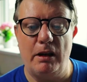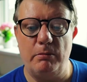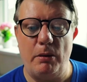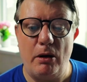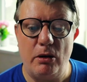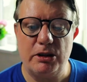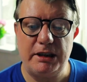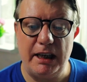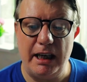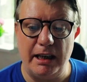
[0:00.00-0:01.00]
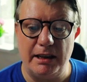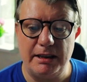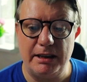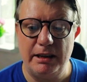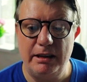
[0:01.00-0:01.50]
And Paul
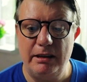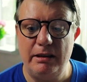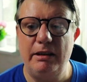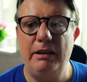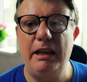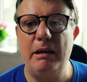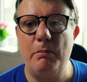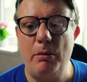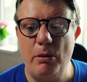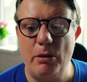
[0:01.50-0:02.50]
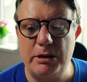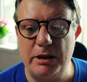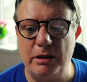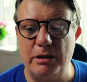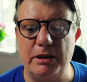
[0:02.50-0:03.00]
states the
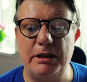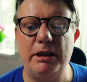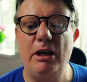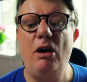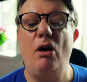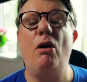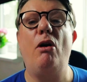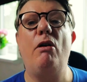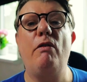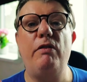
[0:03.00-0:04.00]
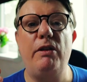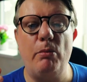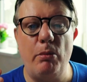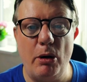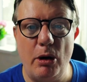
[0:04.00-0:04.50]
importance of the
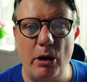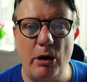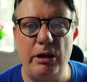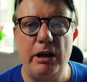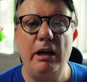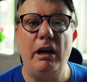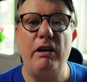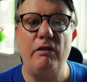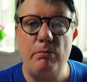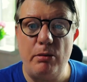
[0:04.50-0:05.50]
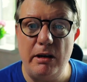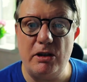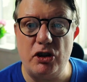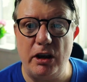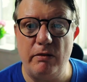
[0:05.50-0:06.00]
word and of
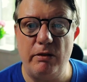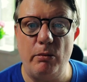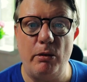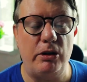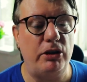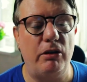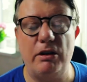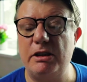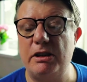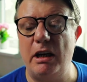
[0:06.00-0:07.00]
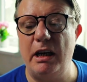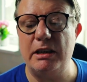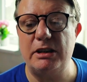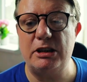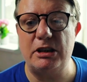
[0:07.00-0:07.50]
preaching of the word. You know, it's
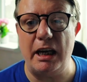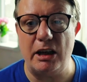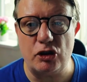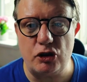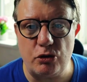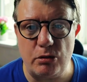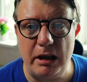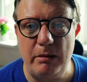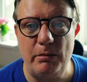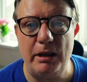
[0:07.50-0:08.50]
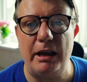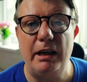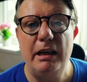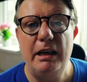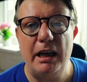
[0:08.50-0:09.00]
it's extremely
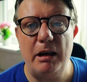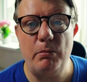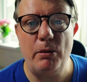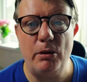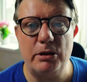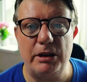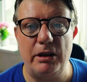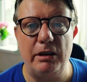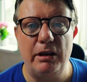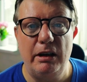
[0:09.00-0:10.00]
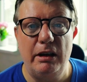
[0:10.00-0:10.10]
important